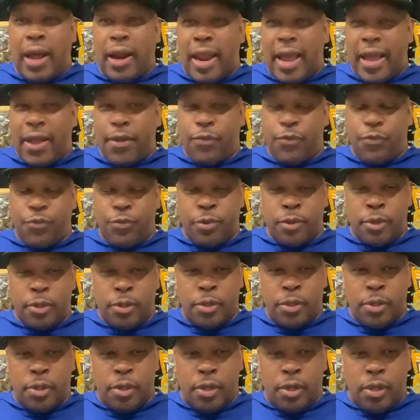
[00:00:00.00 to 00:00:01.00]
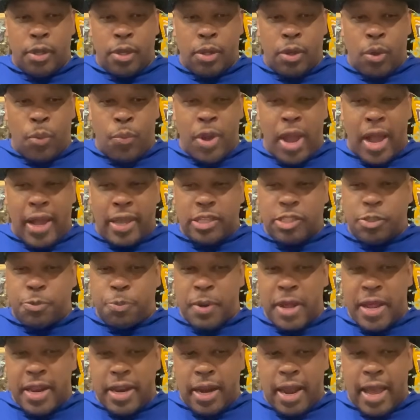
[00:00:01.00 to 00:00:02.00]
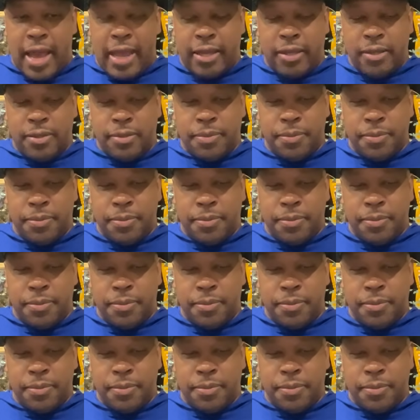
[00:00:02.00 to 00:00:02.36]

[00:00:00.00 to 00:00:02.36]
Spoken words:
like a way I can explain it, like